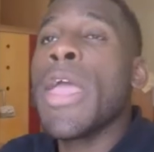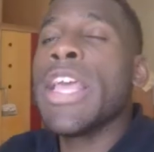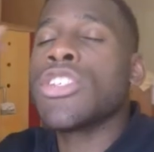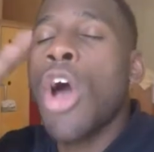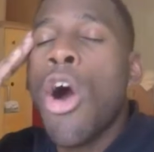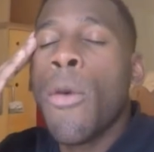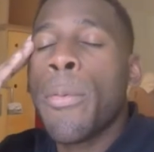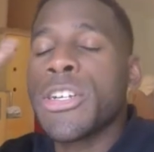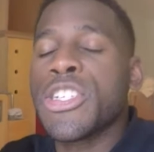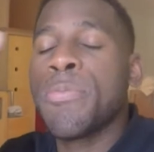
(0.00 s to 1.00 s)
It's all
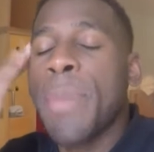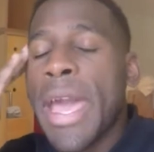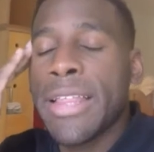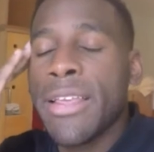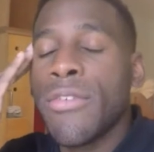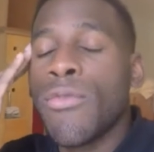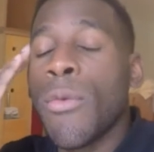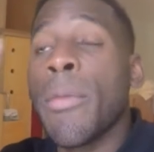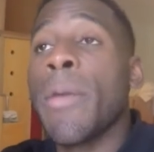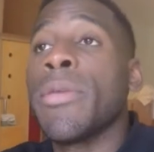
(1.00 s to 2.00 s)
perspective.
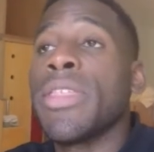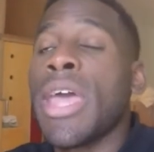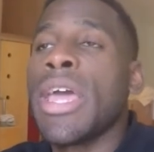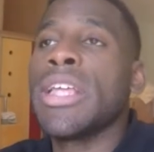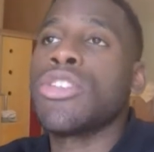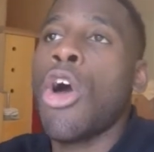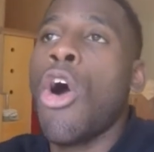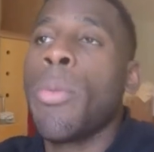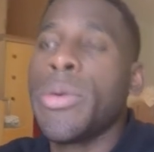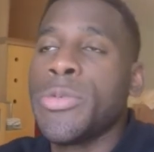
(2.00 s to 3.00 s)
Remember that. It's
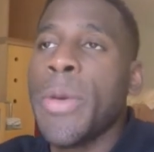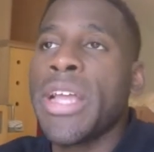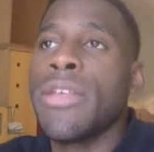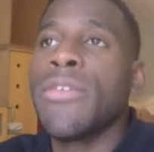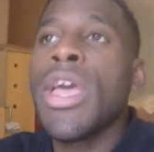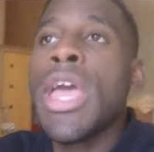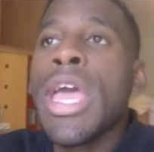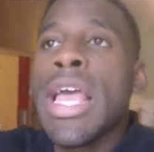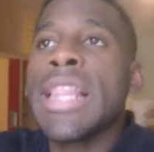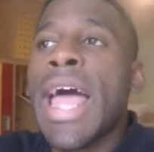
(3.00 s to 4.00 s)
all perspective.
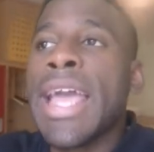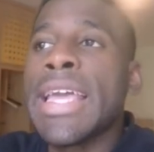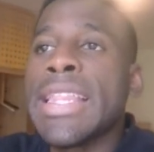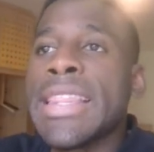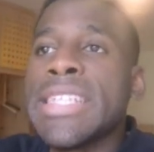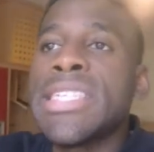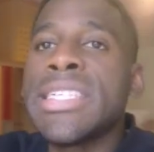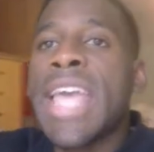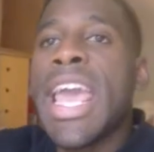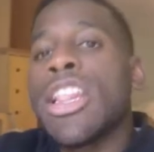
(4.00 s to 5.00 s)
Like, this
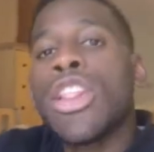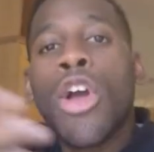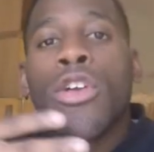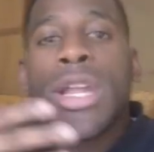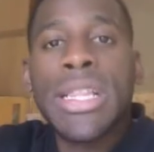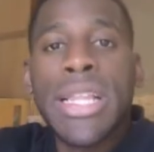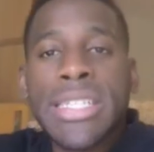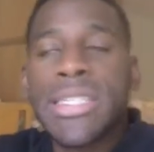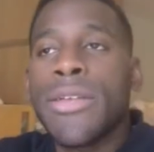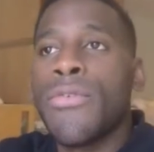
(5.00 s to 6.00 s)
is a learning
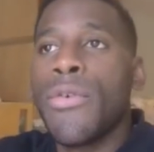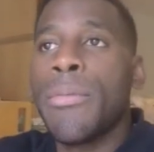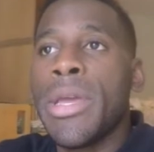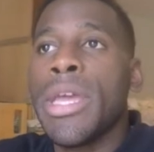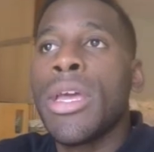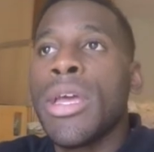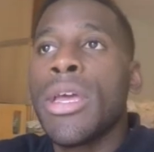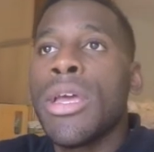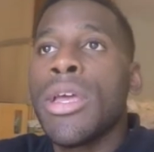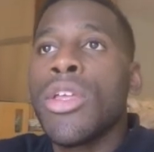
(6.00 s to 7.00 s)
lesson for me.
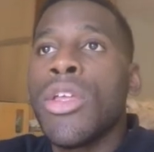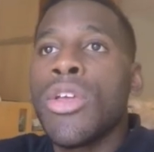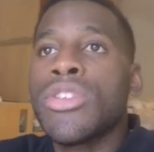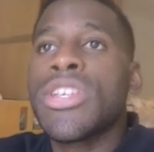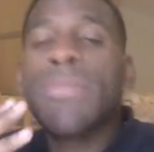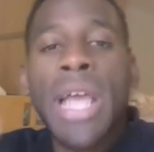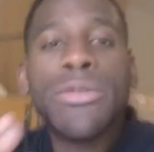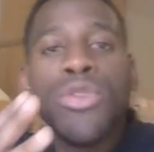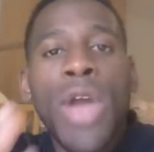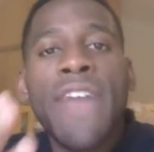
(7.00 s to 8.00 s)

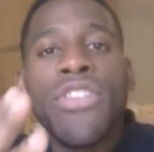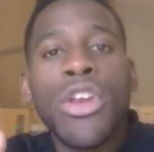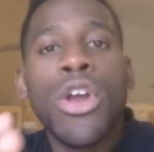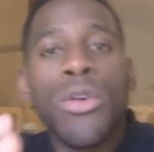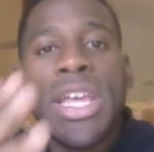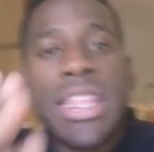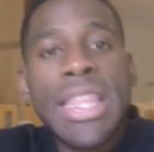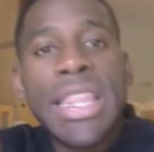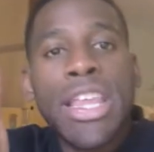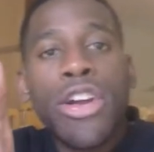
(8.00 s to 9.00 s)
Sometimes you have to know that
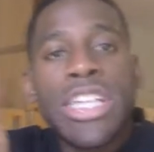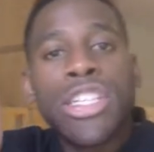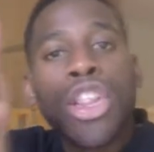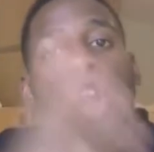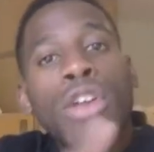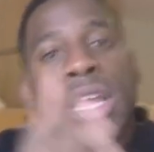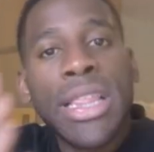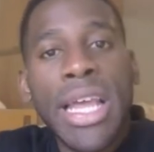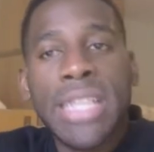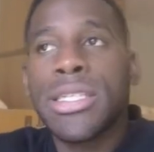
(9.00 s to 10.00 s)
there is learning
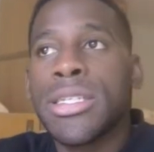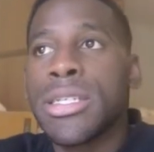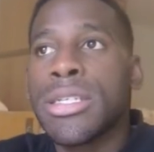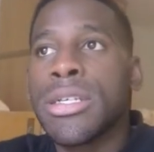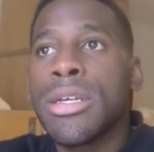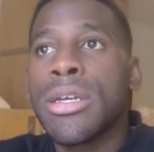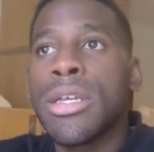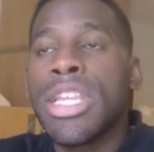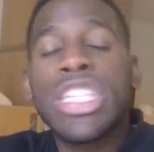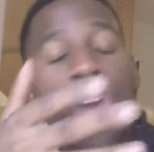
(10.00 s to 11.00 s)
lessons.
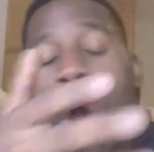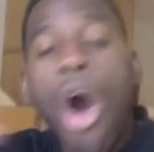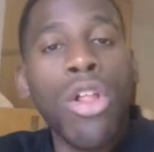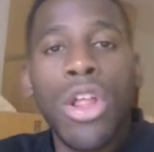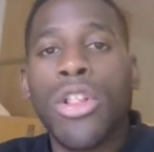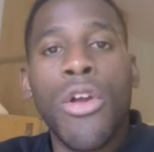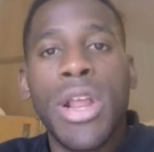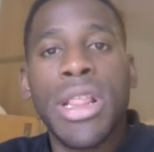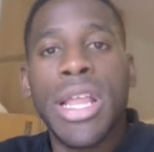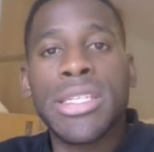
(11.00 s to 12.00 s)
It's all a
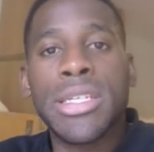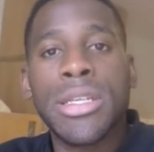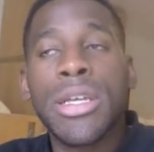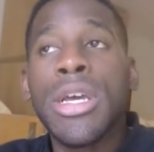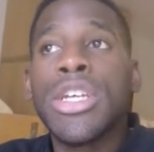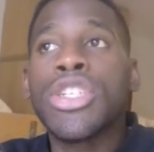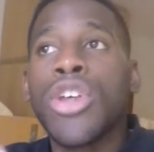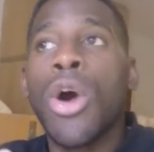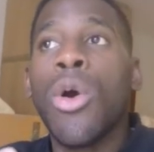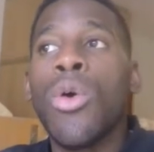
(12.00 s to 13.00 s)
learning lesson.
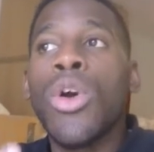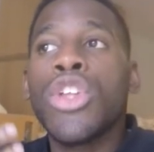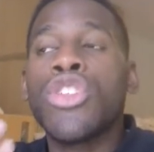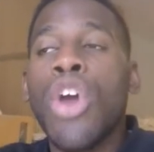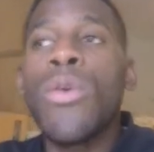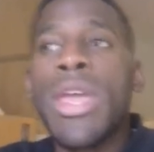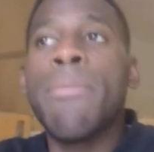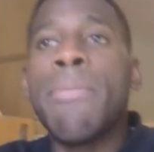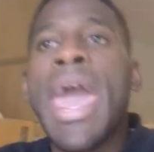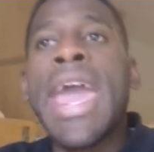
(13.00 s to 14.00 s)
So don't get
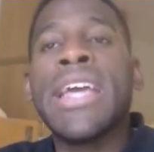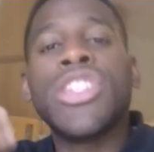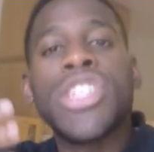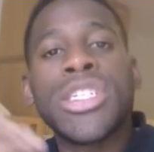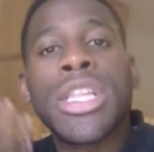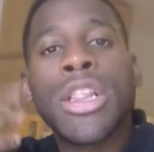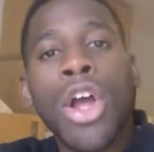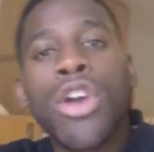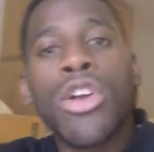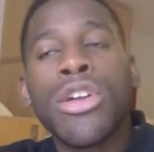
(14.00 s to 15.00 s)
mad, just
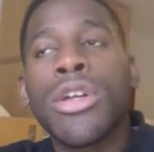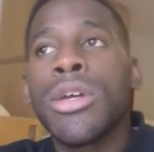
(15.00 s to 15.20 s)
learn.